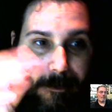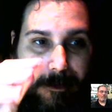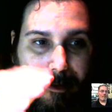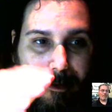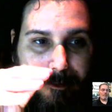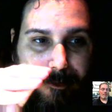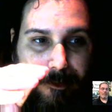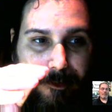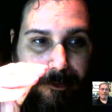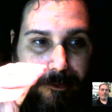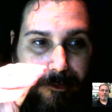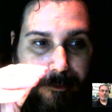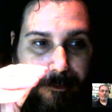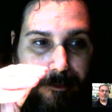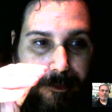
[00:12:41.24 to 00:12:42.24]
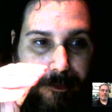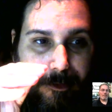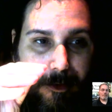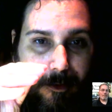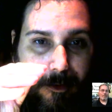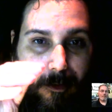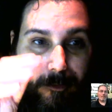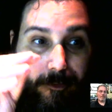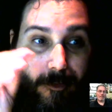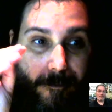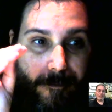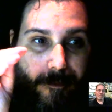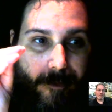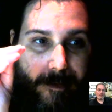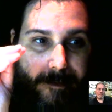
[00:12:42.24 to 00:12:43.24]
look to you, you know, also
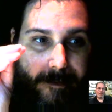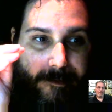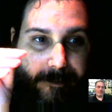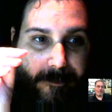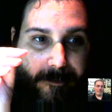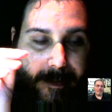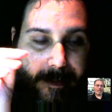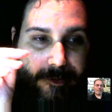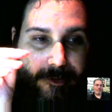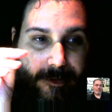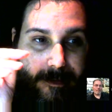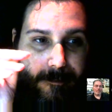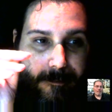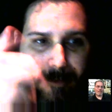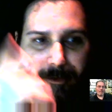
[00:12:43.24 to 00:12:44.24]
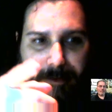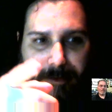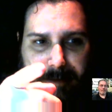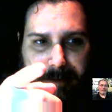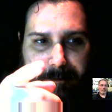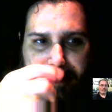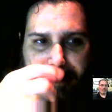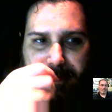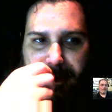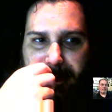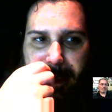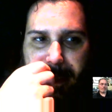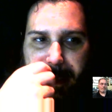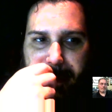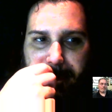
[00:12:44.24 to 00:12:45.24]
for inspiration. Well, you did mention
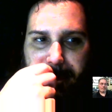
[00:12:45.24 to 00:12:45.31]
that,